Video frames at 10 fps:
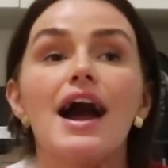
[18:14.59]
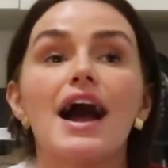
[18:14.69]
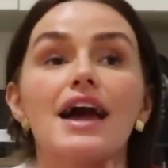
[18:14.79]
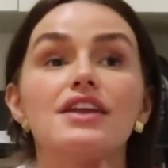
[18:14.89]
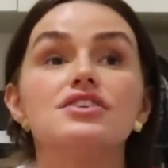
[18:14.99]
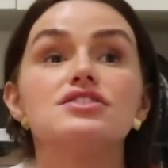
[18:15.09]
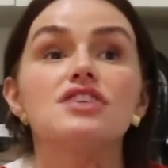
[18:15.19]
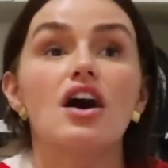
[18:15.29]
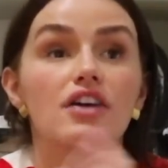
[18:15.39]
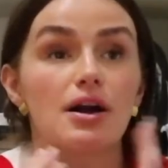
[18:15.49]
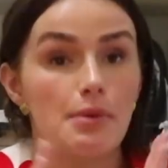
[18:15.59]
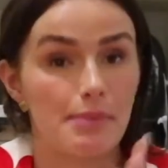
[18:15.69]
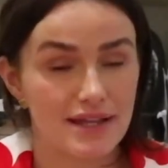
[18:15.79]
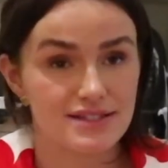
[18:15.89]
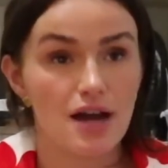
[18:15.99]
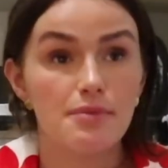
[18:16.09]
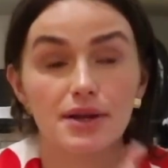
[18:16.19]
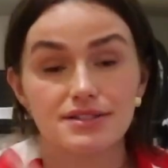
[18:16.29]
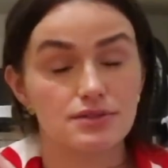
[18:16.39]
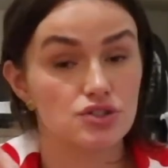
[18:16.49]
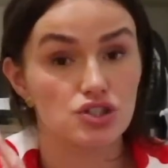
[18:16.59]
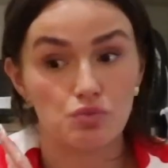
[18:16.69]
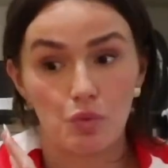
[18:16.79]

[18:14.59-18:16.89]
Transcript: And Tara come and picked it up because it was just